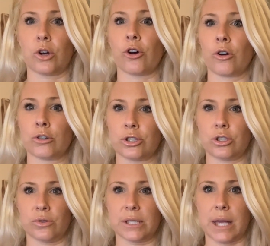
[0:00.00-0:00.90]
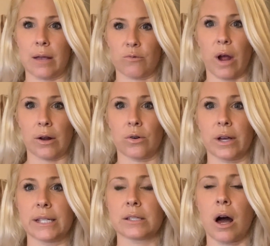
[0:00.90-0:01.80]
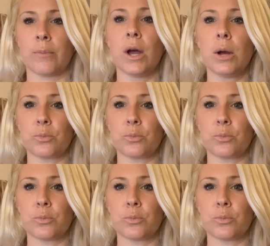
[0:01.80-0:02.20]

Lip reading: girls to escape radical Islam.